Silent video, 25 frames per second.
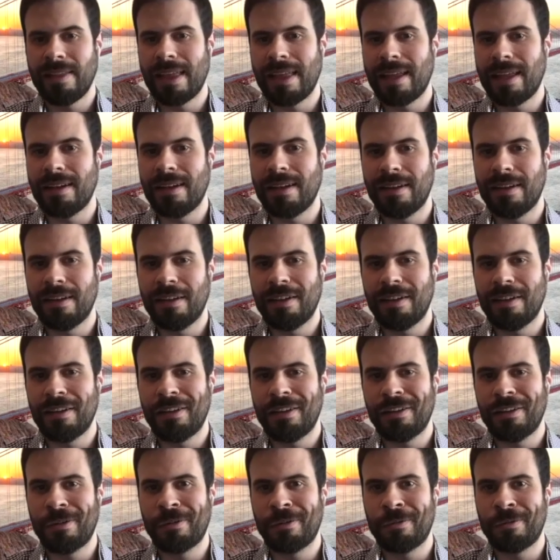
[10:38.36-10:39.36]
And then
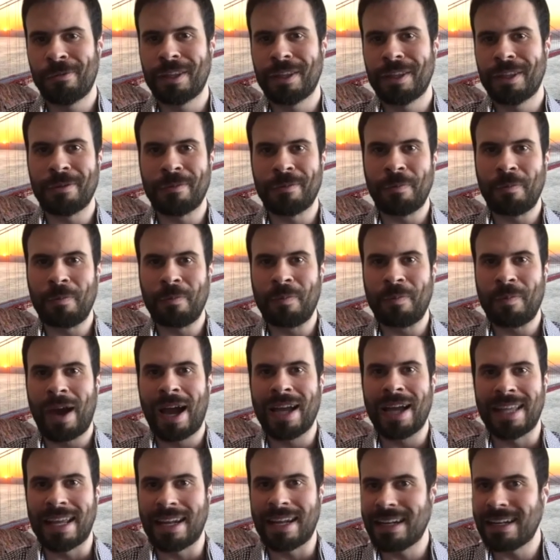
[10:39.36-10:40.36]
really,
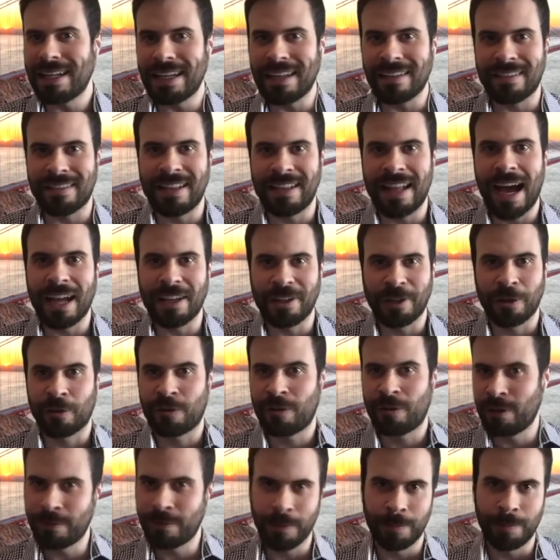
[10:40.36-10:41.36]
identity is not your
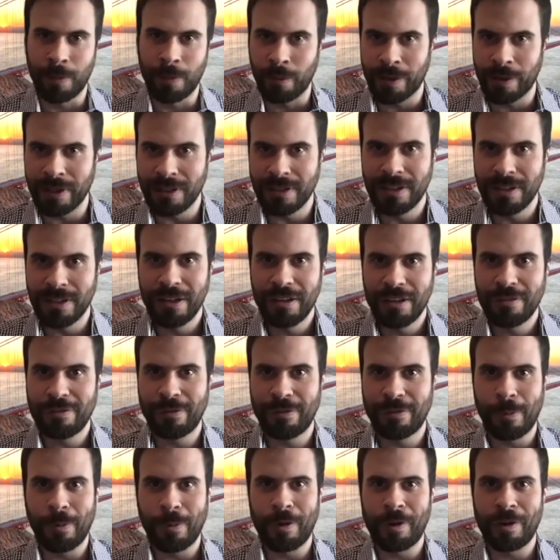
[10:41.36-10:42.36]
silver bullet
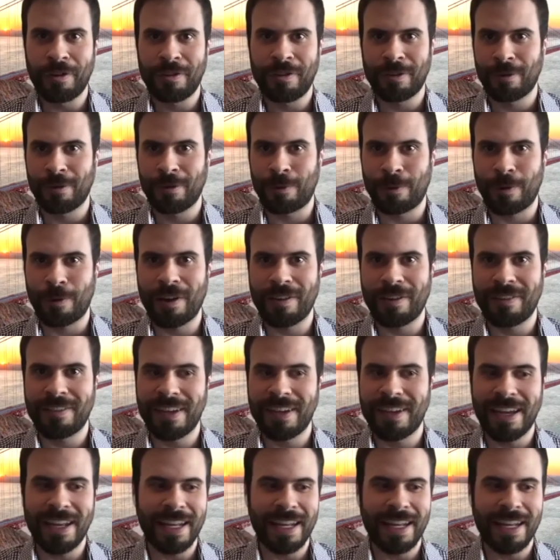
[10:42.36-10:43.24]
for zero trust.